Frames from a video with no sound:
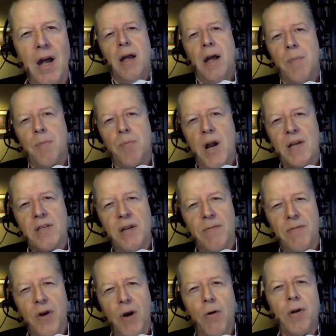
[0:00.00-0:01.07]

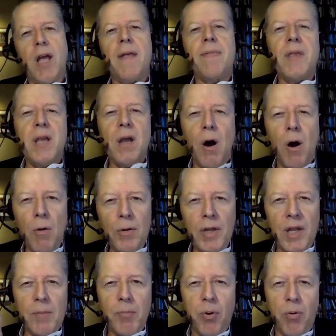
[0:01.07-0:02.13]
Brexit vote at the
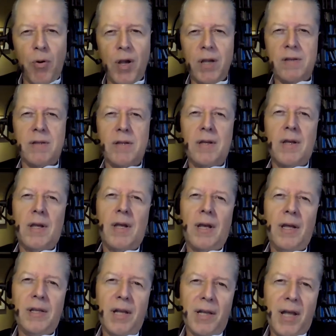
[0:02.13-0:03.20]
only point
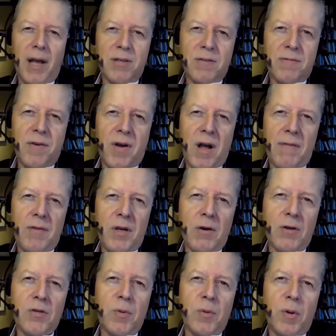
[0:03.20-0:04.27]
in the last 5
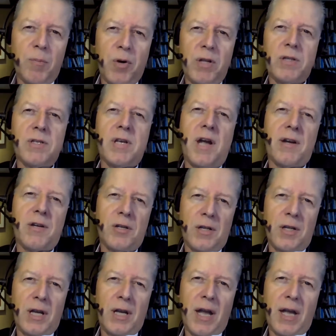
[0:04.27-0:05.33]
years when Britain's
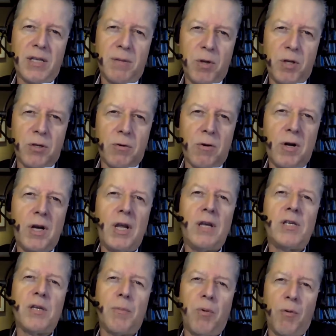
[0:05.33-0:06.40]
actually, as a majority,
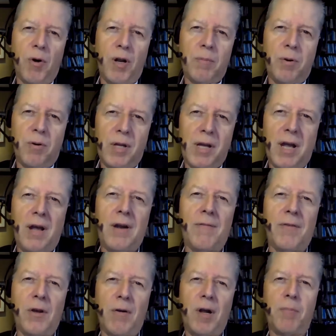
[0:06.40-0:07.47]
supported pulling out
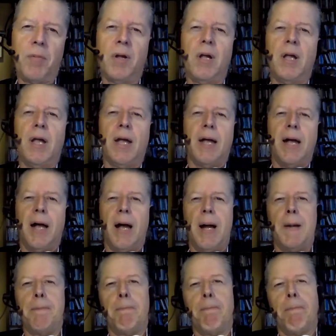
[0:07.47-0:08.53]
of Europe.
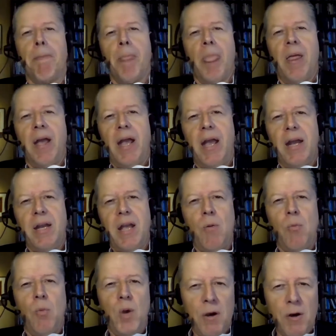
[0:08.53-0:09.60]
and a
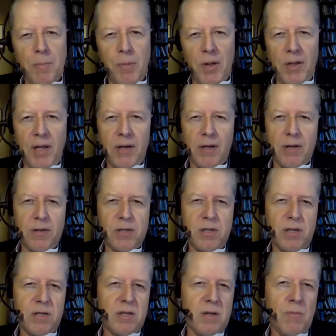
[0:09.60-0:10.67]
weird political
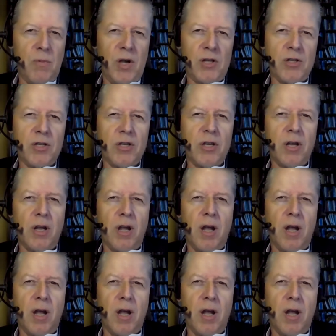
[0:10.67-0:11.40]
system which